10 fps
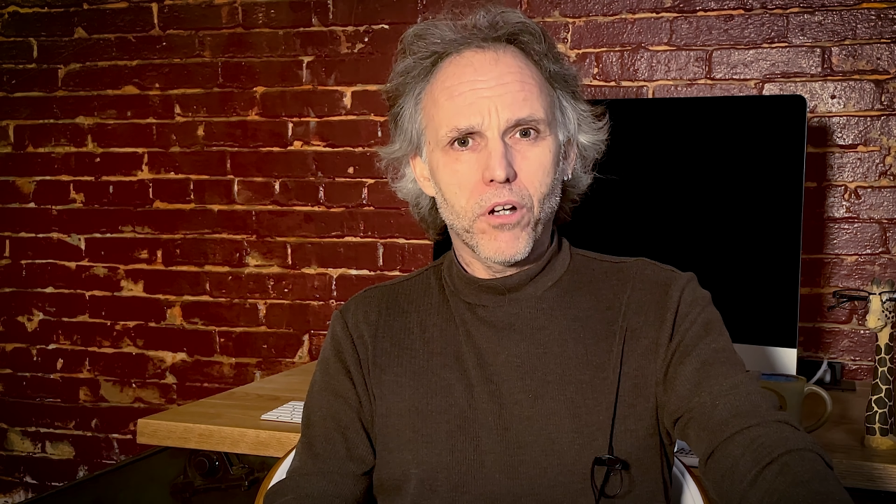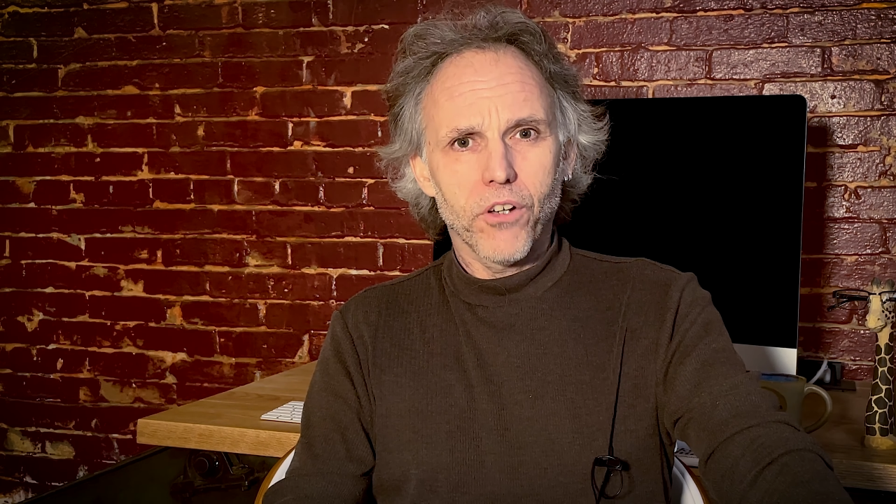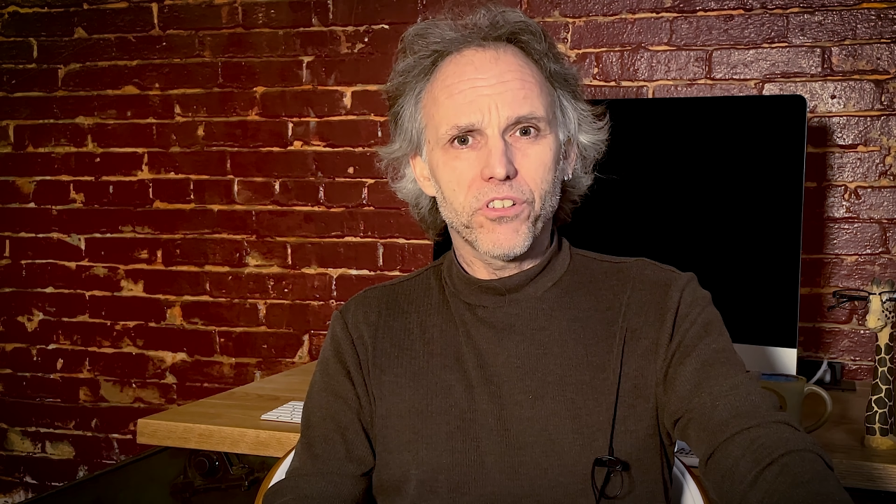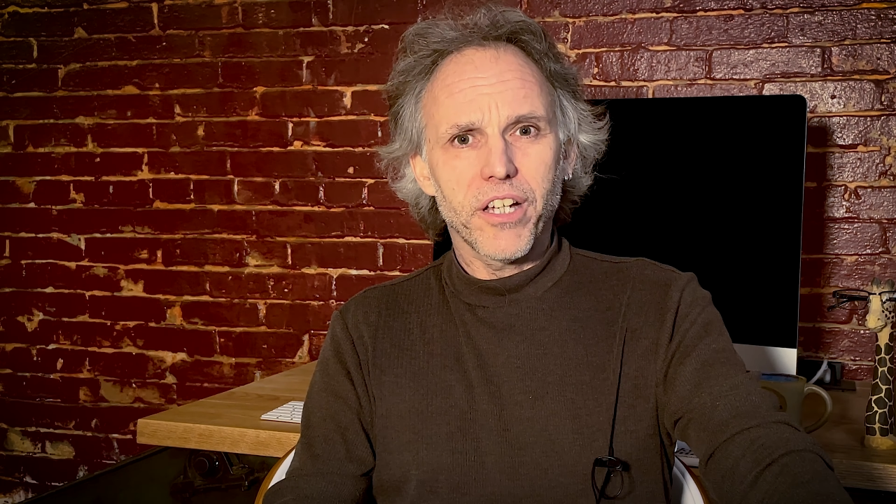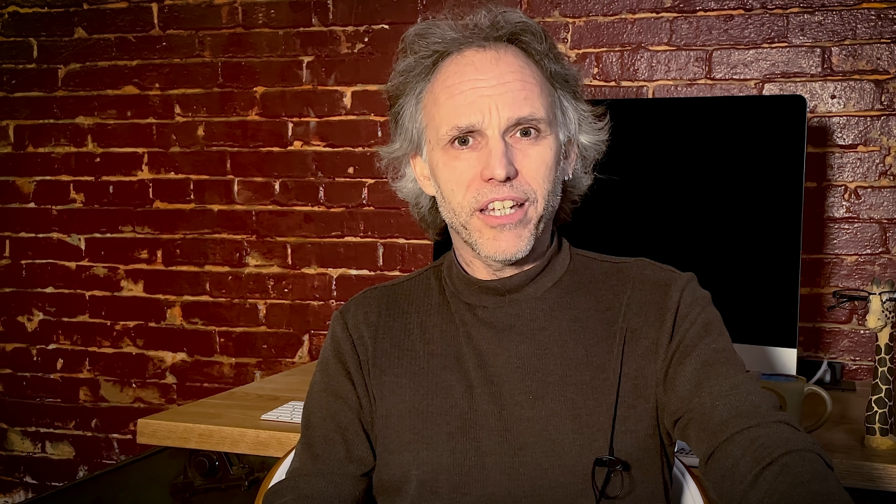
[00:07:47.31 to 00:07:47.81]

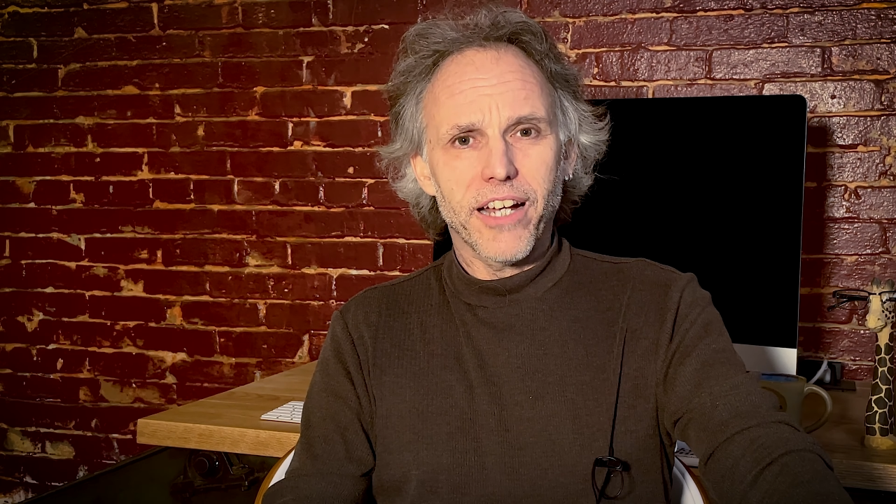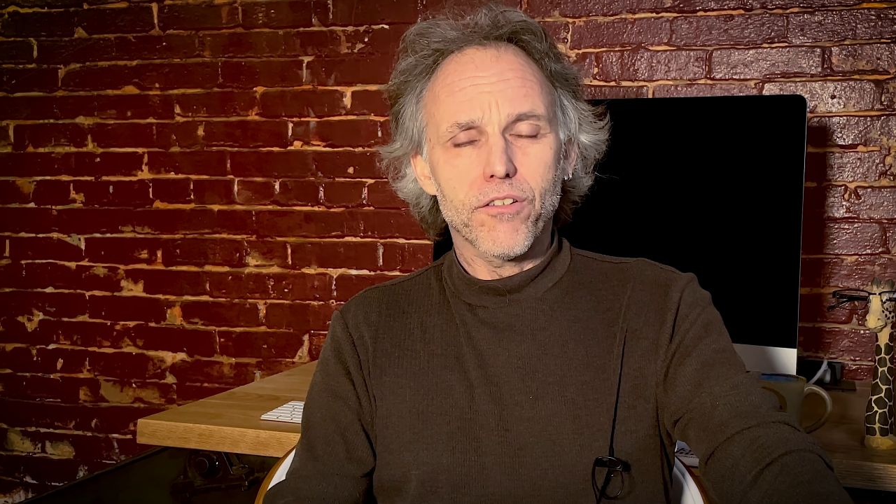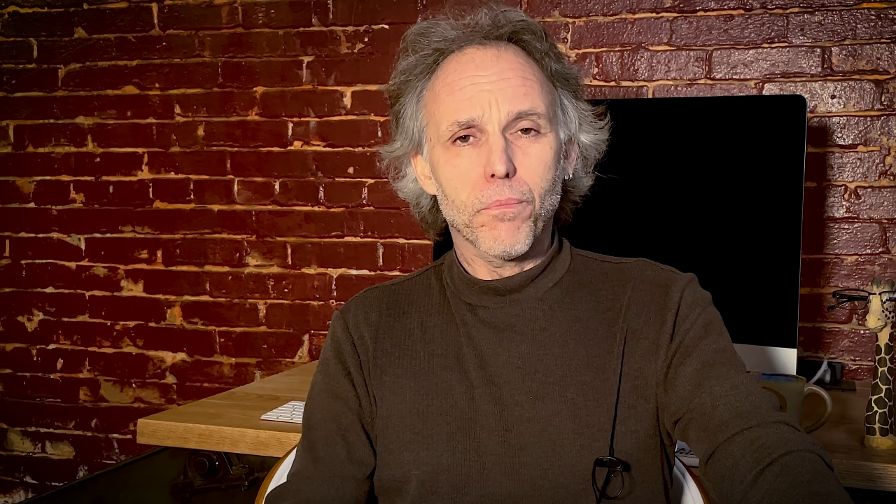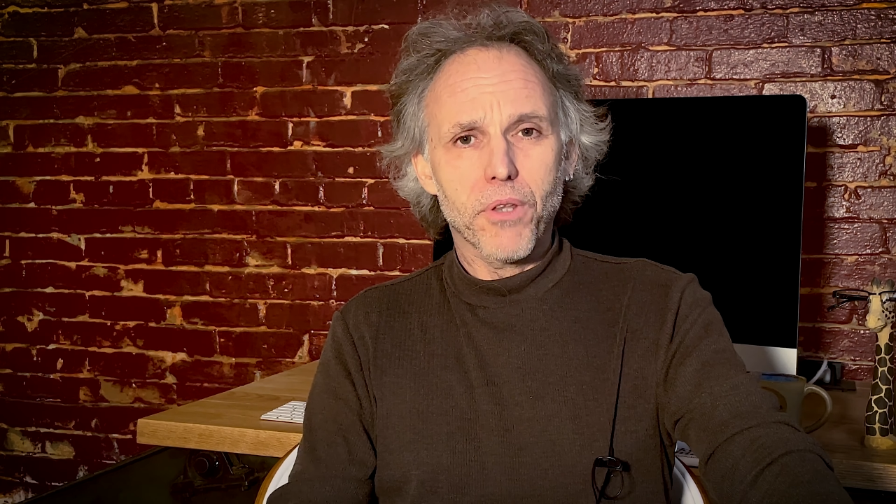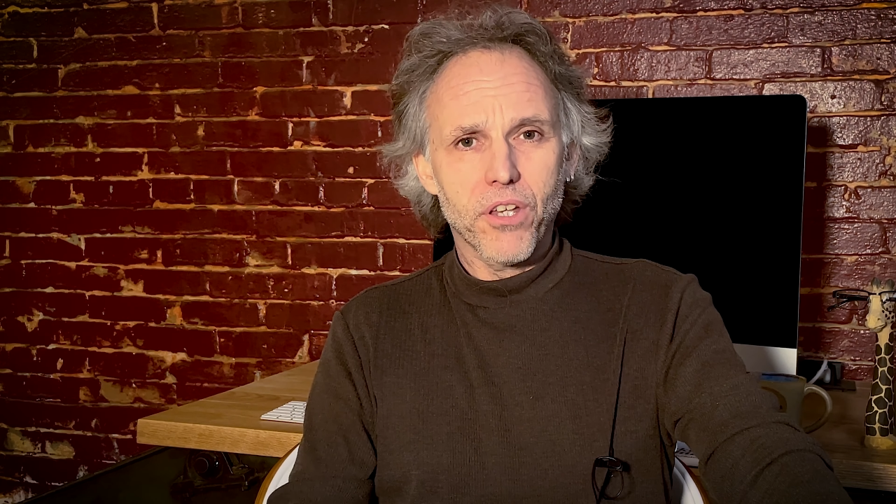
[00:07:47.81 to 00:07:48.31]
call
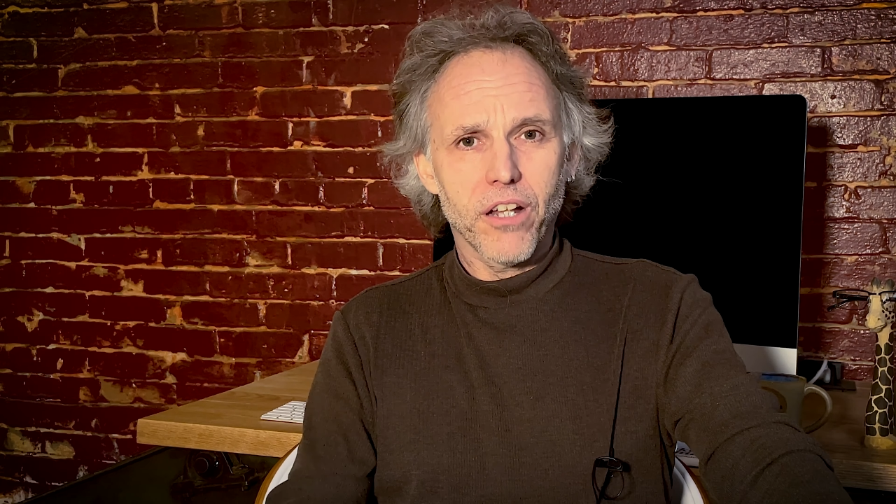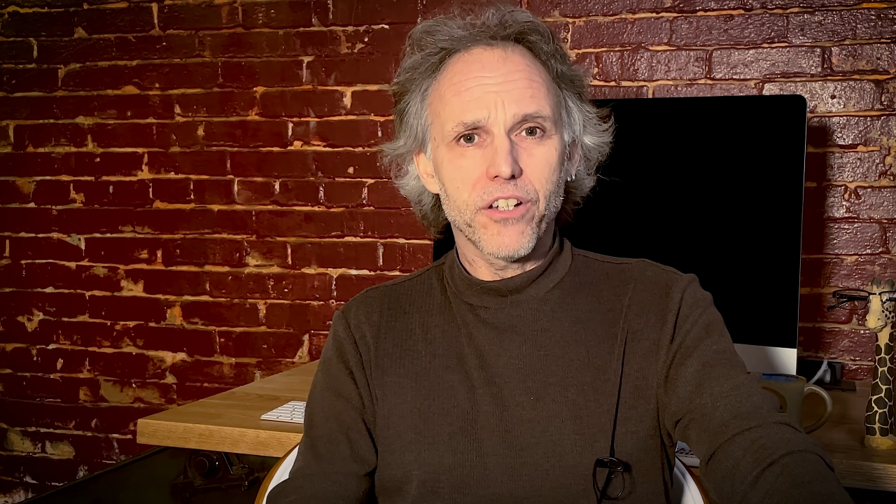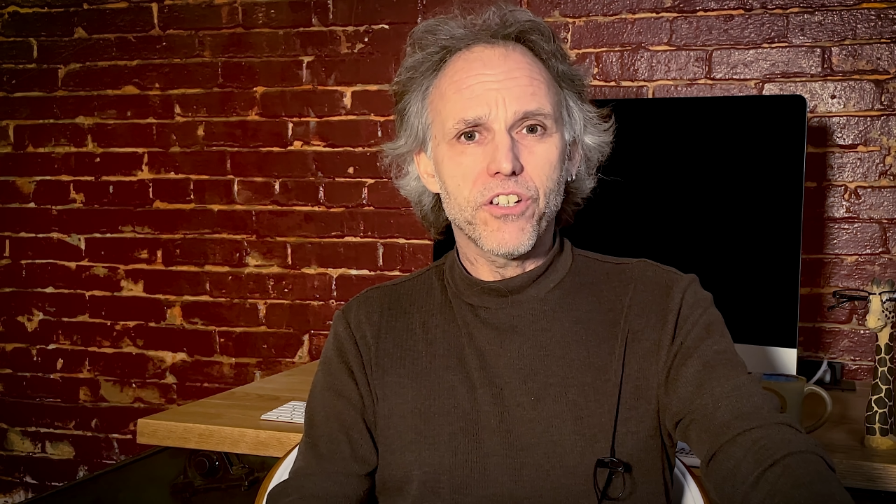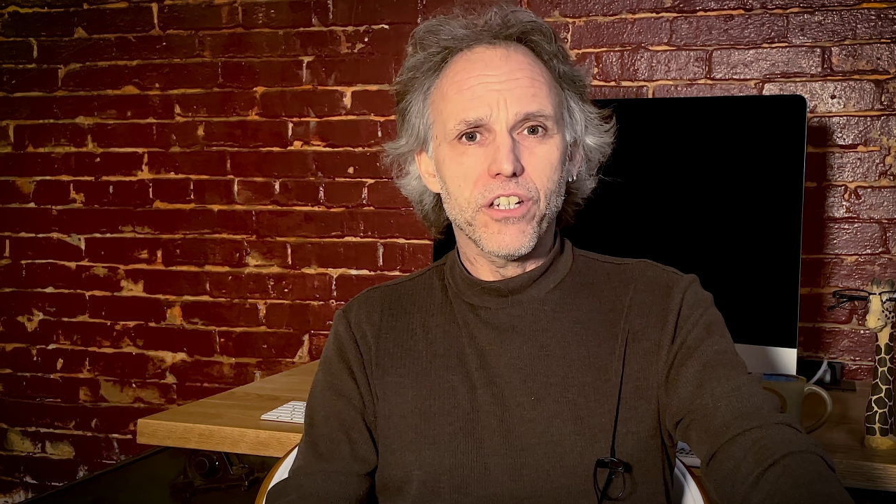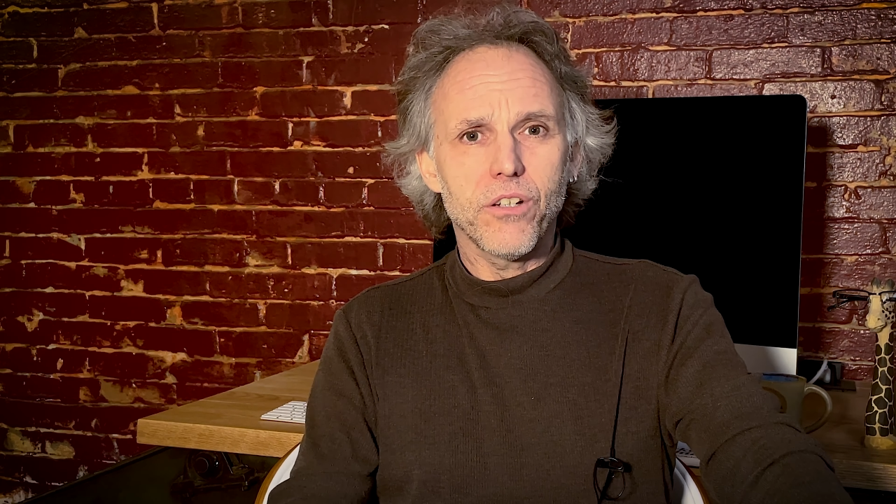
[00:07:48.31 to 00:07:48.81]
psychiatric
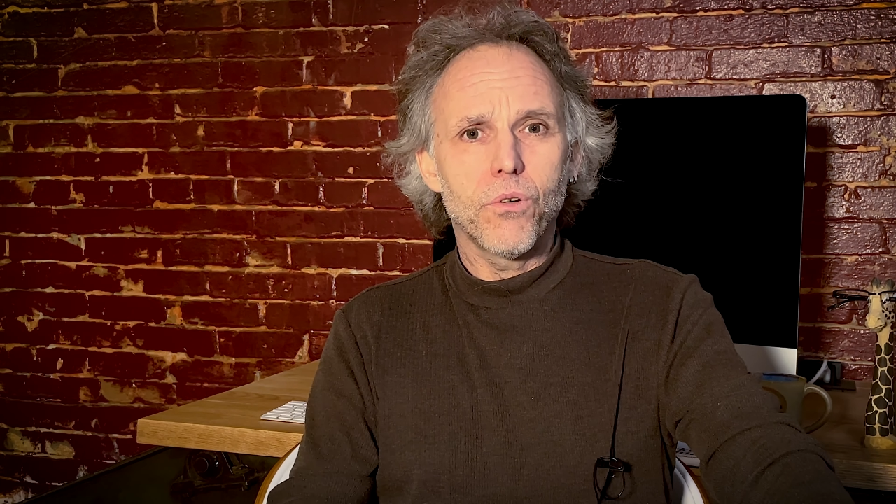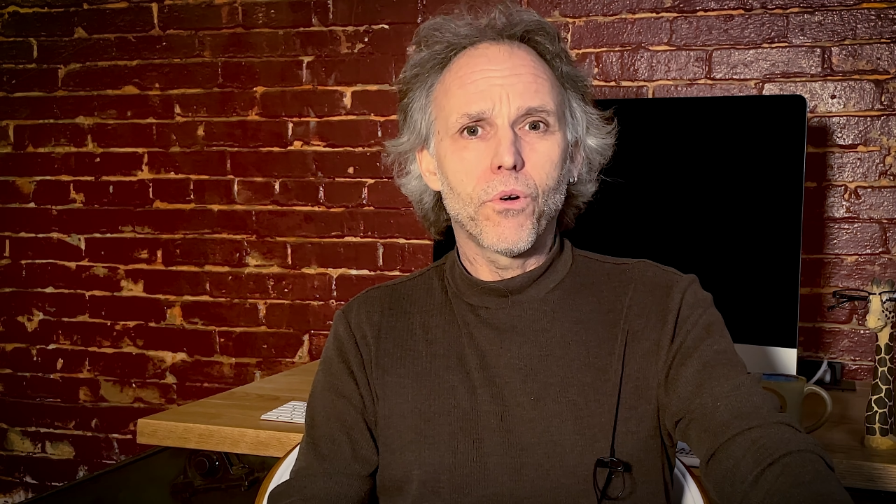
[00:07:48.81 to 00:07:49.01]
pathology,